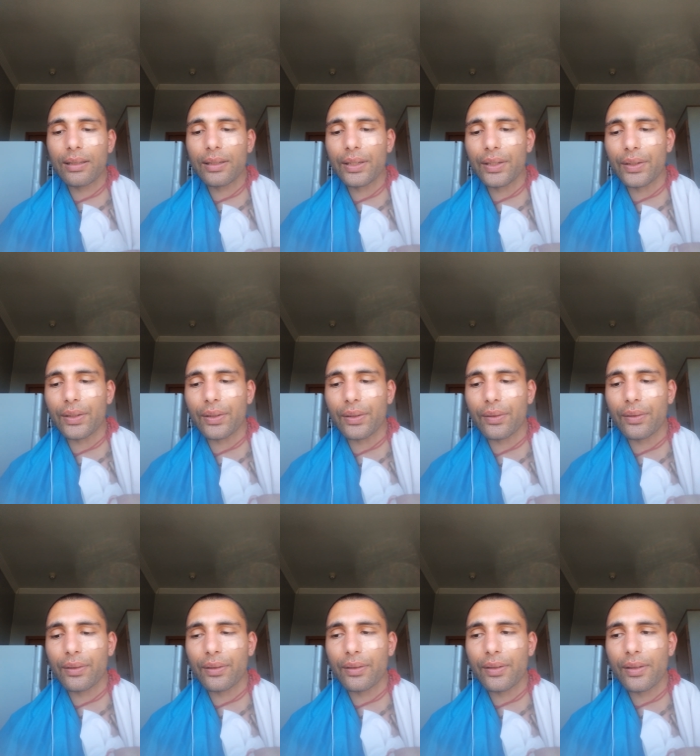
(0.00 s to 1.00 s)
you know.
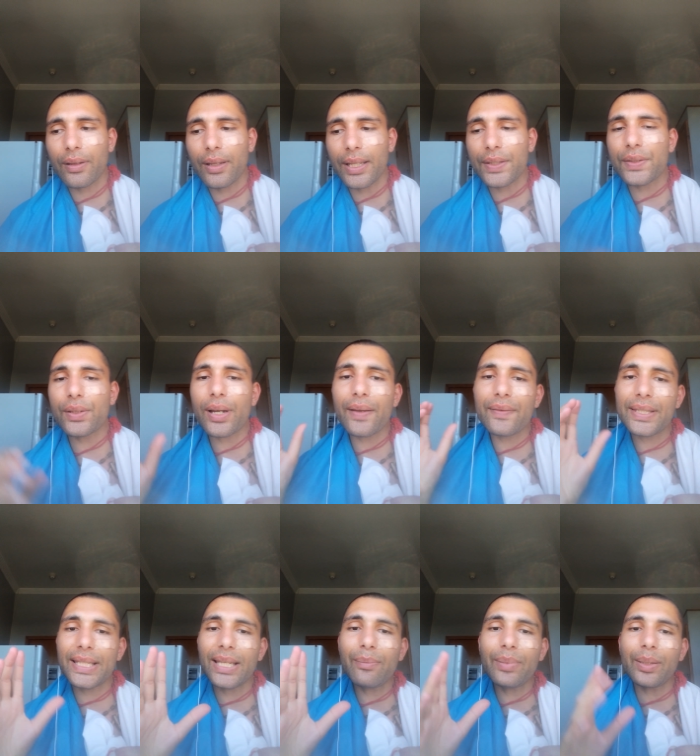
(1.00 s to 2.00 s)
And so I've
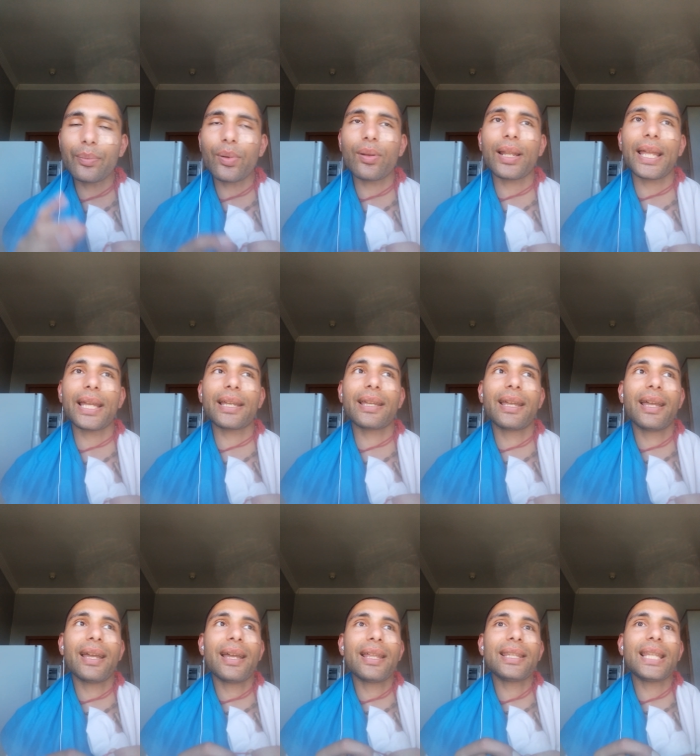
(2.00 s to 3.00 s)
seen people like
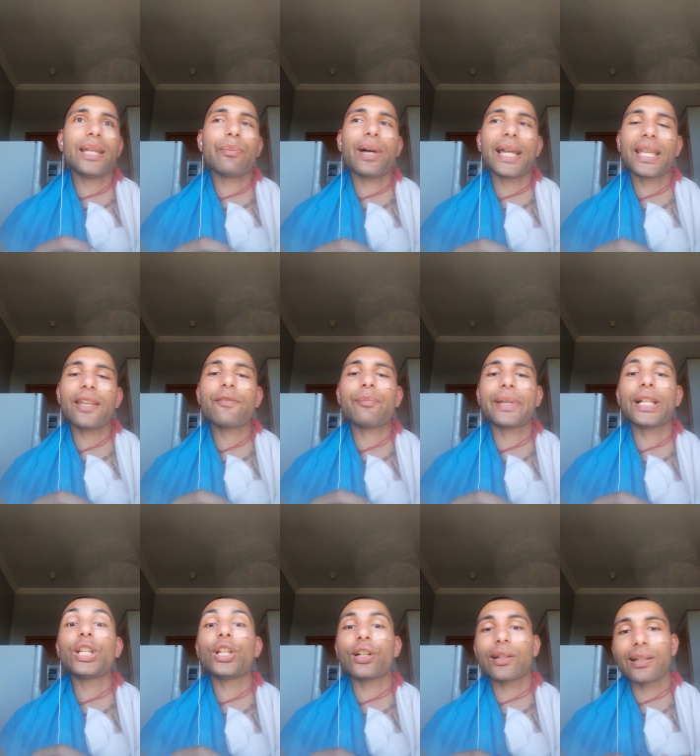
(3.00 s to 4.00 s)
they might give me a
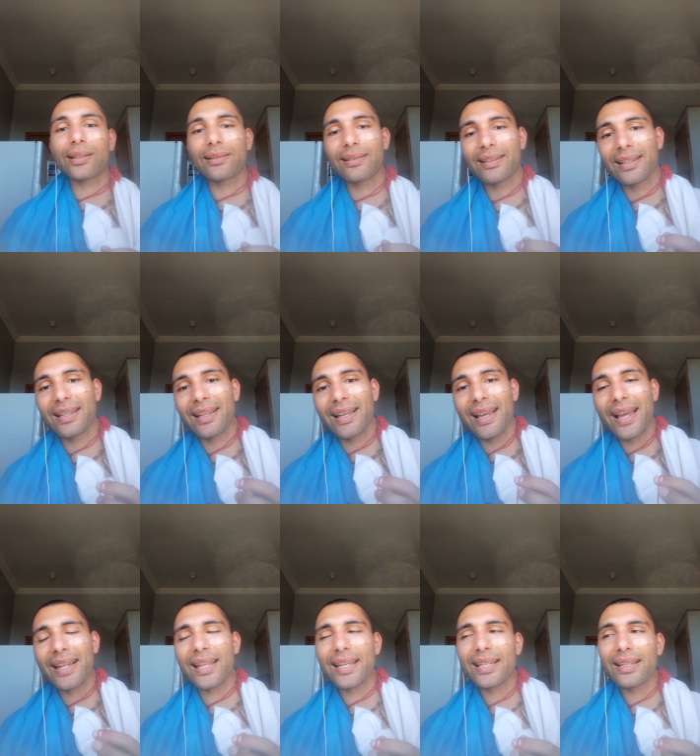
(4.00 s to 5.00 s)
look, and
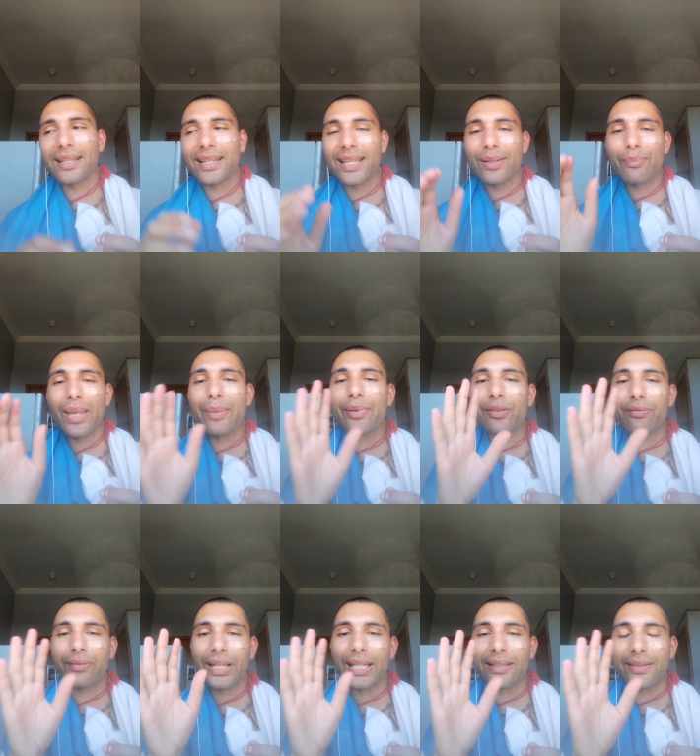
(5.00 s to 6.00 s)
I can maybe
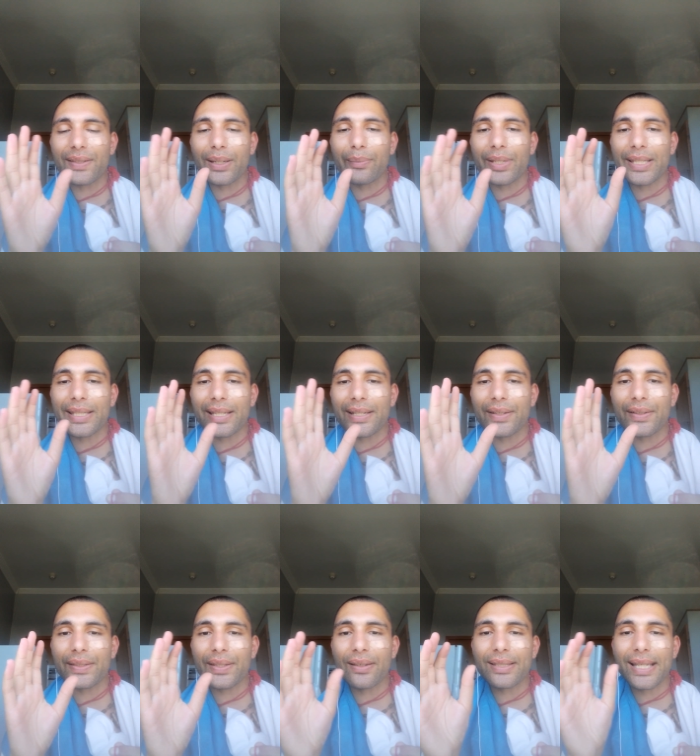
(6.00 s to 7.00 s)
read. So I'm insidious.
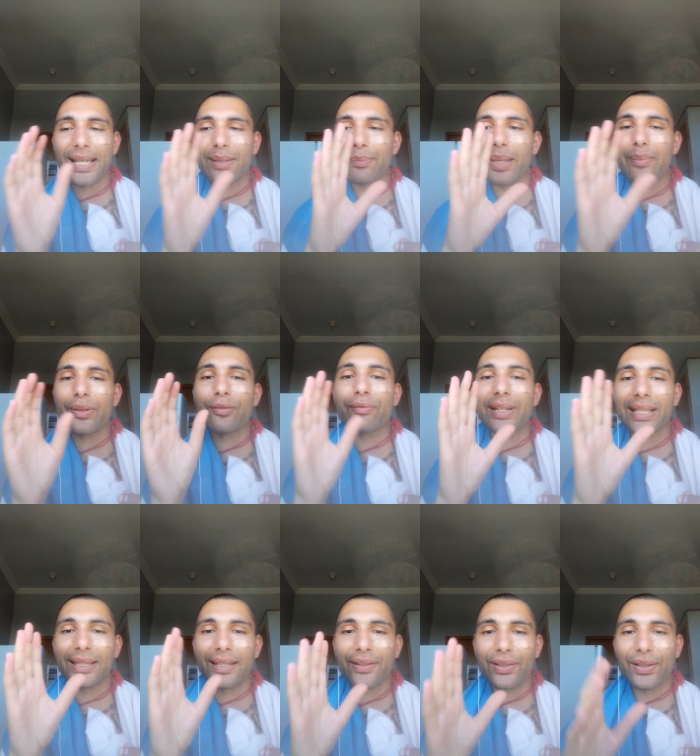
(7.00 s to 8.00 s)
So I can maybe read
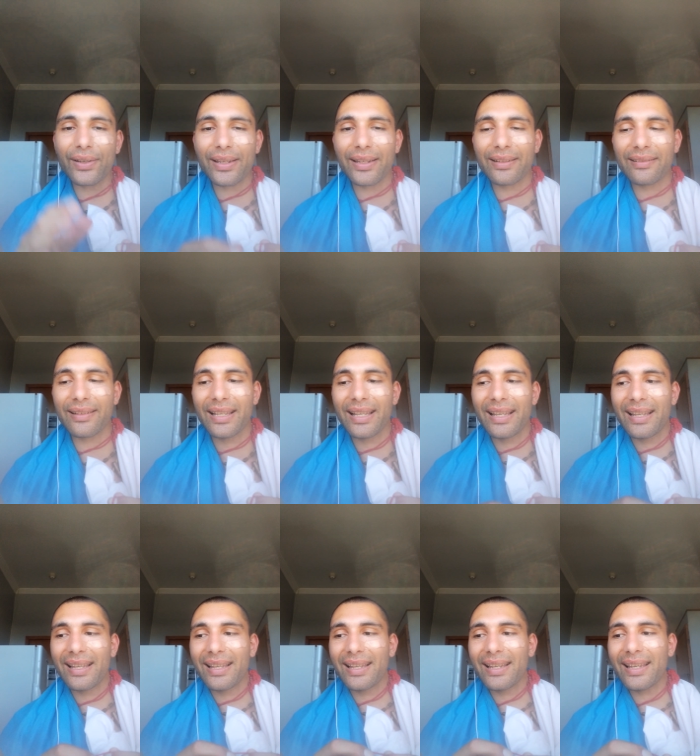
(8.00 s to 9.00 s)
their look, and
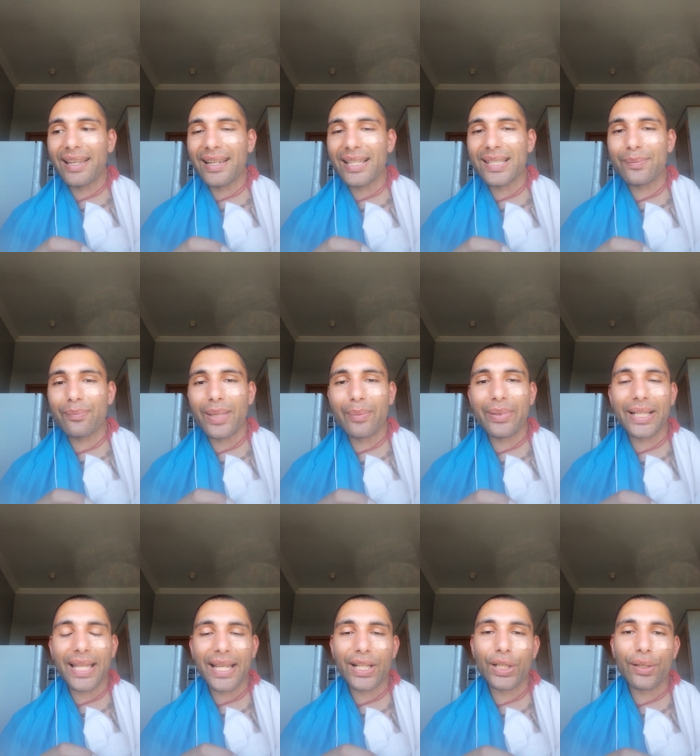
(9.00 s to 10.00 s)
and it's maybe
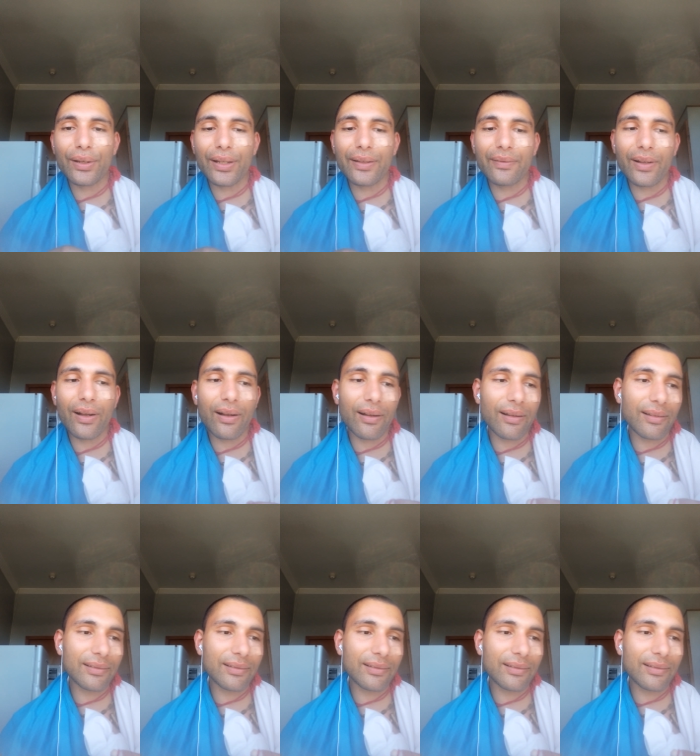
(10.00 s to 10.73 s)
like a look of oh,